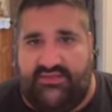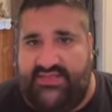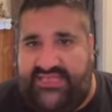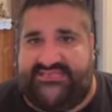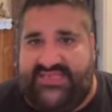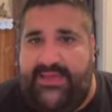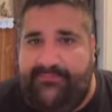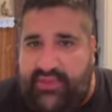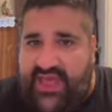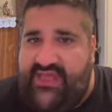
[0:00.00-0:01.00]
Let's
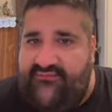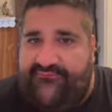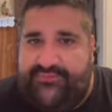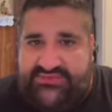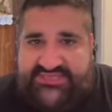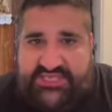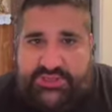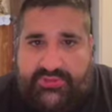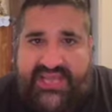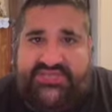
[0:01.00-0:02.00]
keep playing
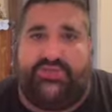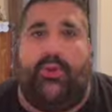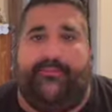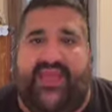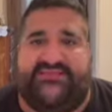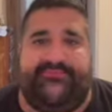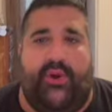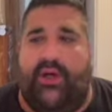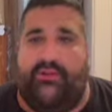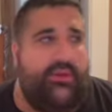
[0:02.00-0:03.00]
situational
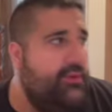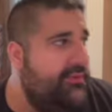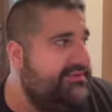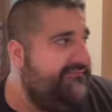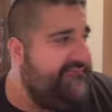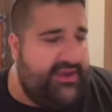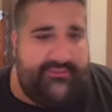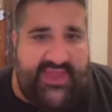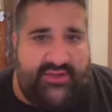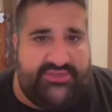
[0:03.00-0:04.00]
baseball with the
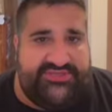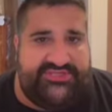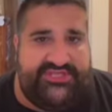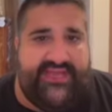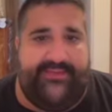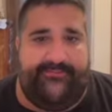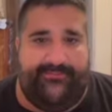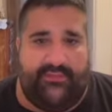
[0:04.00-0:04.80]
fundamentals and shit.